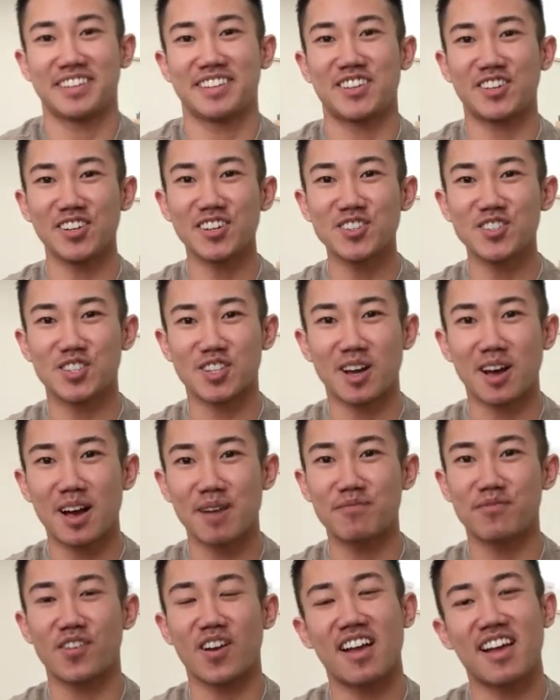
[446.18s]
Good
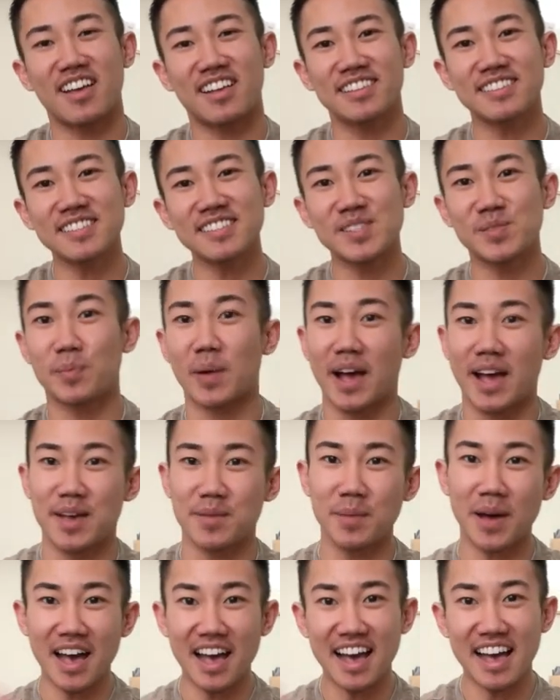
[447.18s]
job, friends.
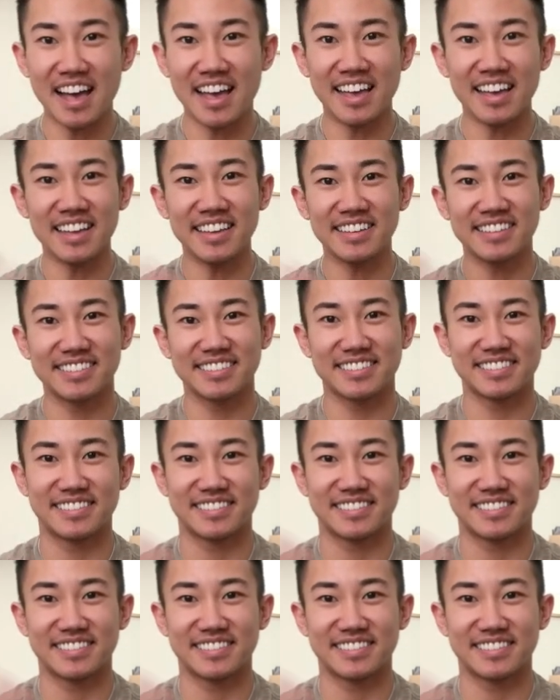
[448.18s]
Bye-bye.